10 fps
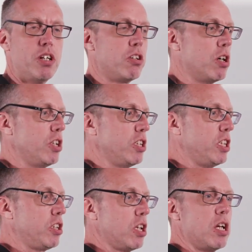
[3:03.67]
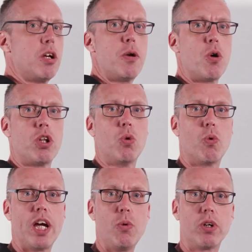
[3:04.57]
So this is the
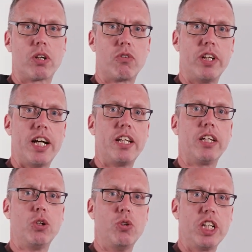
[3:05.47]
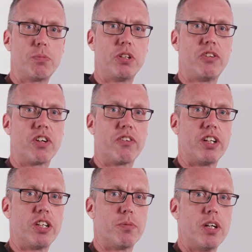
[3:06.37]
way we're creating unique specific
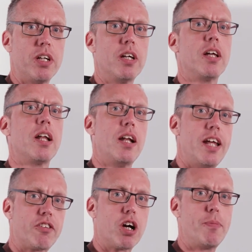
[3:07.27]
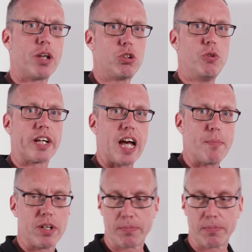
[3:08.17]
relationship. Let's go back to recap.